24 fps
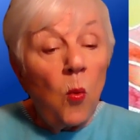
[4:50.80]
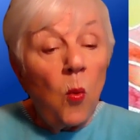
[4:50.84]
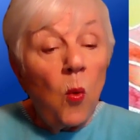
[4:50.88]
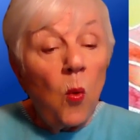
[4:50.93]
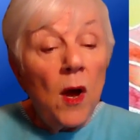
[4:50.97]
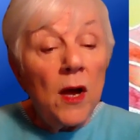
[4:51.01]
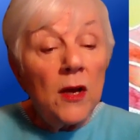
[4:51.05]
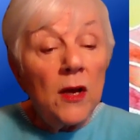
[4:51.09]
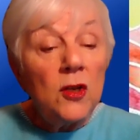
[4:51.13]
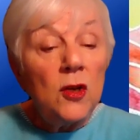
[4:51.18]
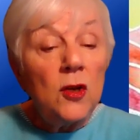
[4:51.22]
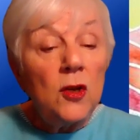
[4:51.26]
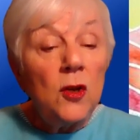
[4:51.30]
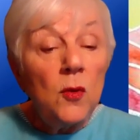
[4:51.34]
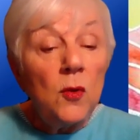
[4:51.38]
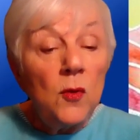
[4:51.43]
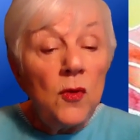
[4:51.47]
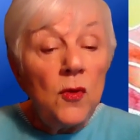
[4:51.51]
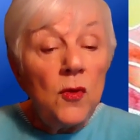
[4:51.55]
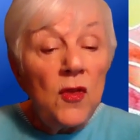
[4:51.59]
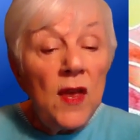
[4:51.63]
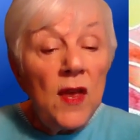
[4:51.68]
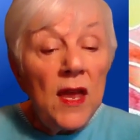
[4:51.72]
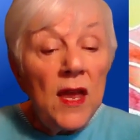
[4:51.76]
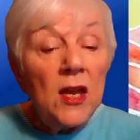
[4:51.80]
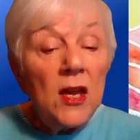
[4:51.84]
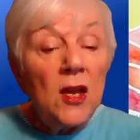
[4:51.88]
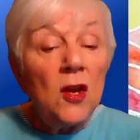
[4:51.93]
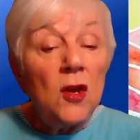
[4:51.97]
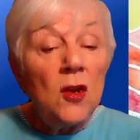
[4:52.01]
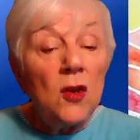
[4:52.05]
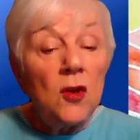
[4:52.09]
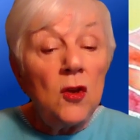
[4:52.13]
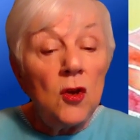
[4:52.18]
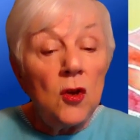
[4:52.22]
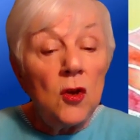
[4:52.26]
what you
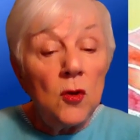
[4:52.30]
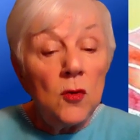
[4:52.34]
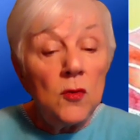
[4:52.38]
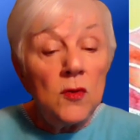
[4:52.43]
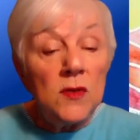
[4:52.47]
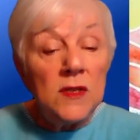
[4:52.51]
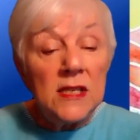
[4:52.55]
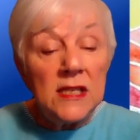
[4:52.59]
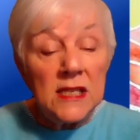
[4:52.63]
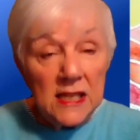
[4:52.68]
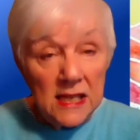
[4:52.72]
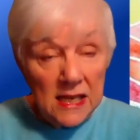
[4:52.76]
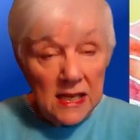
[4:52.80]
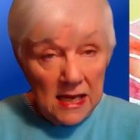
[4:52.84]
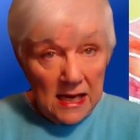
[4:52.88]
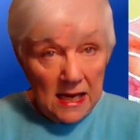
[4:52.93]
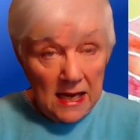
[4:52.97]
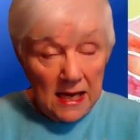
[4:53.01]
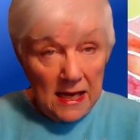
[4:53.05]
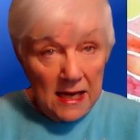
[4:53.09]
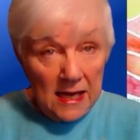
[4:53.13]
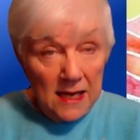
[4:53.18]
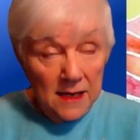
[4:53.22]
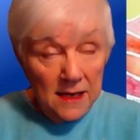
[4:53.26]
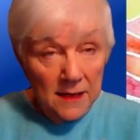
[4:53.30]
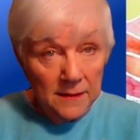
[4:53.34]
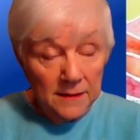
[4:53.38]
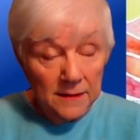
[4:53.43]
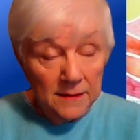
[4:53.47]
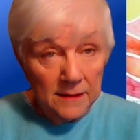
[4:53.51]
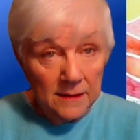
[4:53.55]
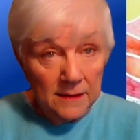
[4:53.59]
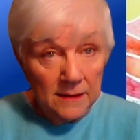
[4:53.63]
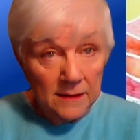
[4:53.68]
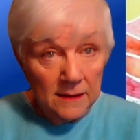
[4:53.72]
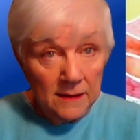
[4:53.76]
think you see
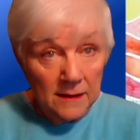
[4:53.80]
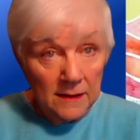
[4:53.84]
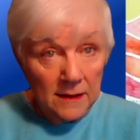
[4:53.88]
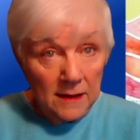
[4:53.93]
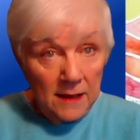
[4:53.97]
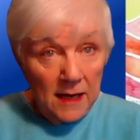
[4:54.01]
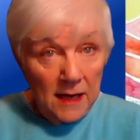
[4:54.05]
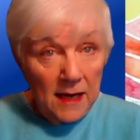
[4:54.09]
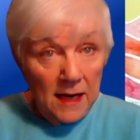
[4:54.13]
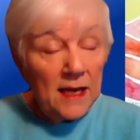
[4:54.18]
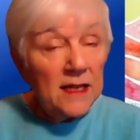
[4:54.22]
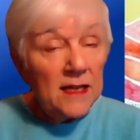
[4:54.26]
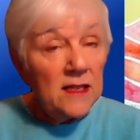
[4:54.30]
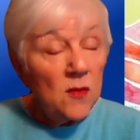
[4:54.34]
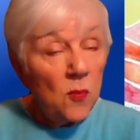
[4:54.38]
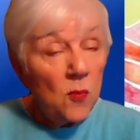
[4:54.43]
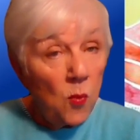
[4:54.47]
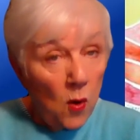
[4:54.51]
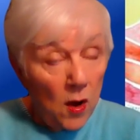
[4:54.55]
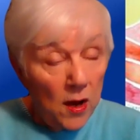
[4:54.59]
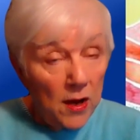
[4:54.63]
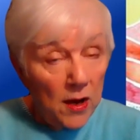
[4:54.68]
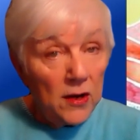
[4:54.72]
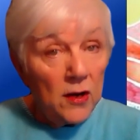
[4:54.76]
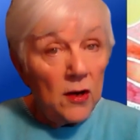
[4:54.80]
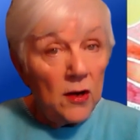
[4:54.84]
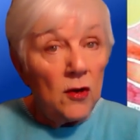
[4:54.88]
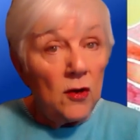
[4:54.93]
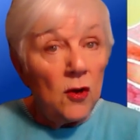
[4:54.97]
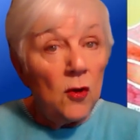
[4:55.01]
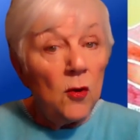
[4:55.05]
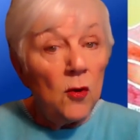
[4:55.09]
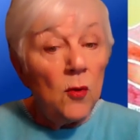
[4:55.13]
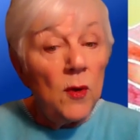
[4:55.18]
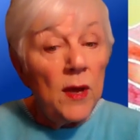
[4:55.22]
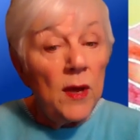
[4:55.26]
is what
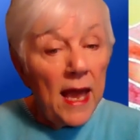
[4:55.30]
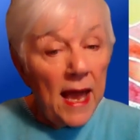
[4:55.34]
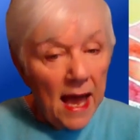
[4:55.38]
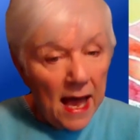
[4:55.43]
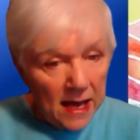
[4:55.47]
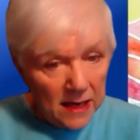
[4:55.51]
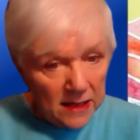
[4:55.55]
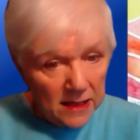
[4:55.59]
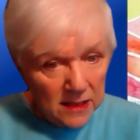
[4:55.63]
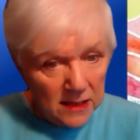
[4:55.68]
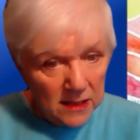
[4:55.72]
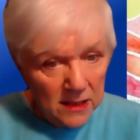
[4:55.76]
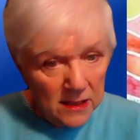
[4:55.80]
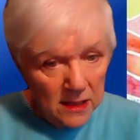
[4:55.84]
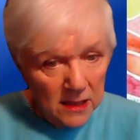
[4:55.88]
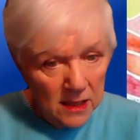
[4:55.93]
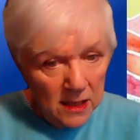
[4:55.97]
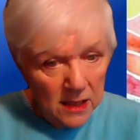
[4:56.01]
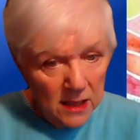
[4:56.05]
you get.